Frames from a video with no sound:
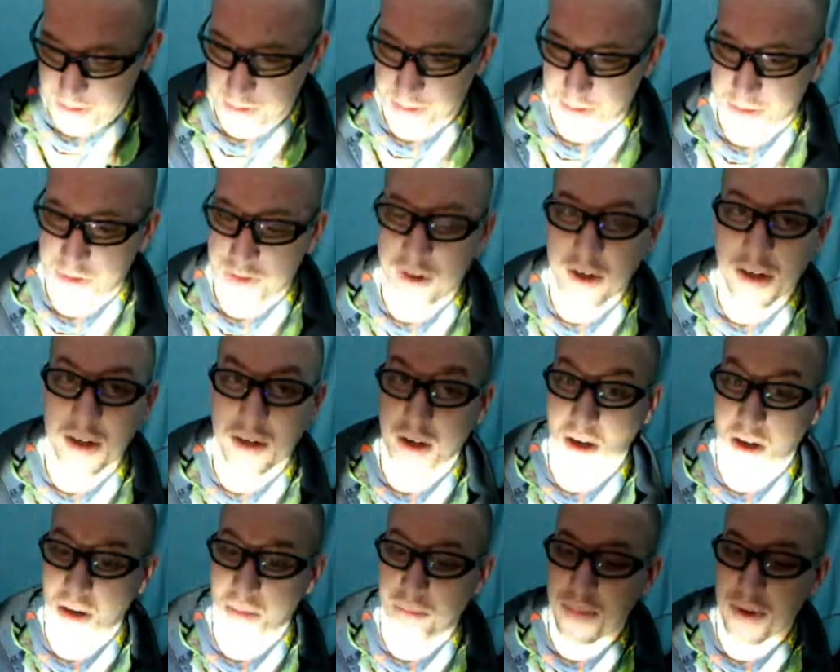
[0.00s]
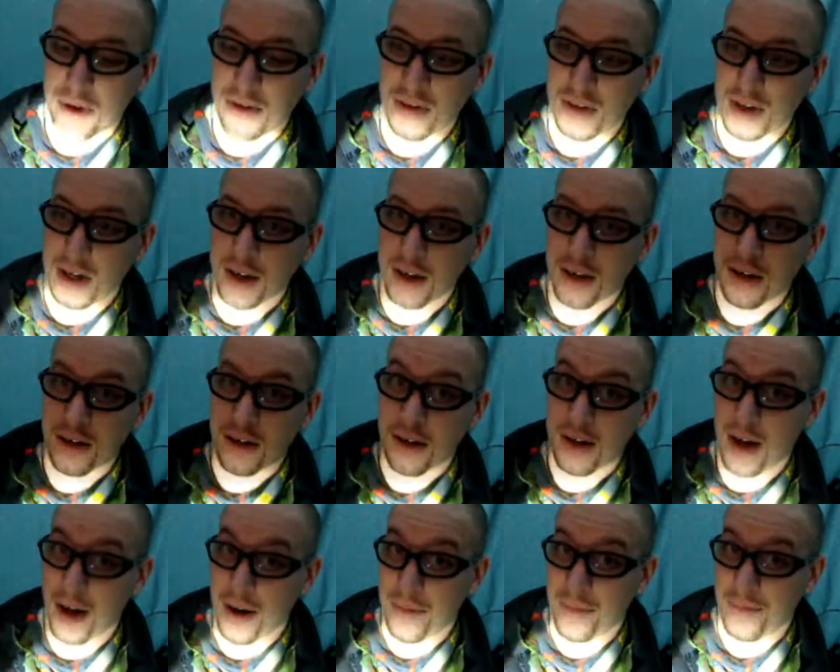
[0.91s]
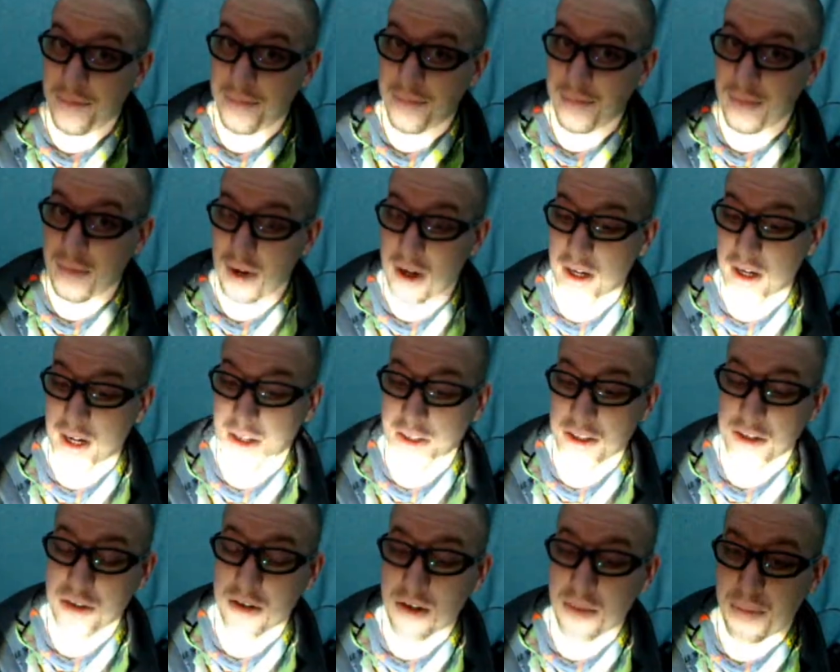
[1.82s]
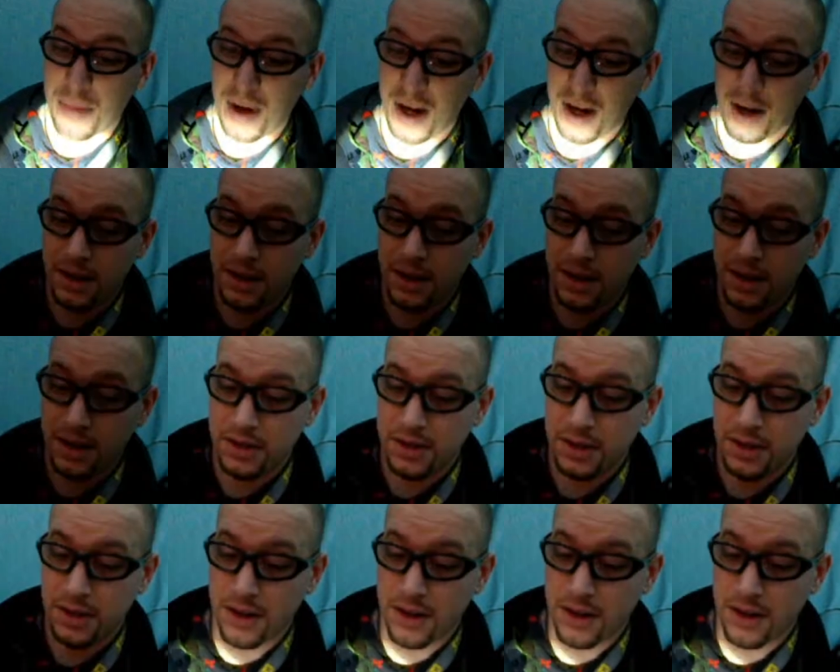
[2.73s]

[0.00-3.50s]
shining like a beauty. Now, I'm going to get Scott to pan this